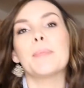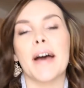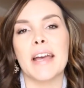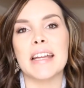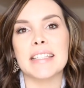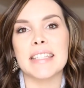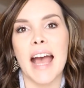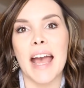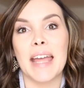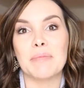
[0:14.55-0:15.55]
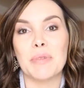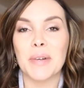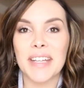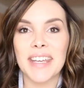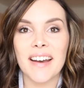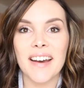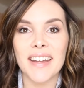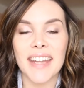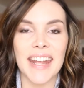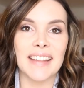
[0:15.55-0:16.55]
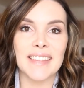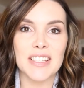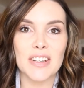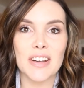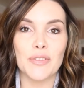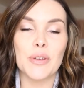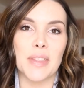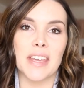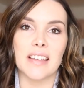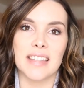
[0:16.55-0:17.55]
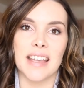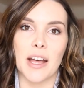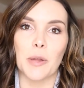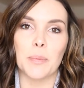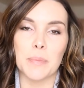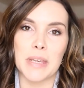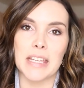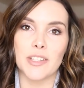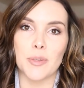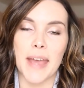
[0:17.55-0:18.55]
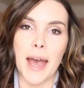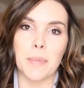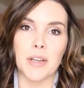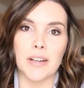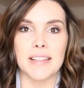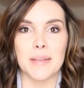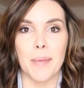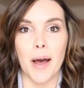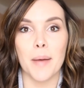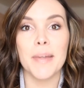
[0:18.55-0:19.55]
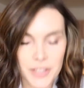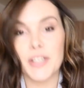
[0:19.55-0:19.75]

but I'm working on and these are a few things that help me to be happier as a mom.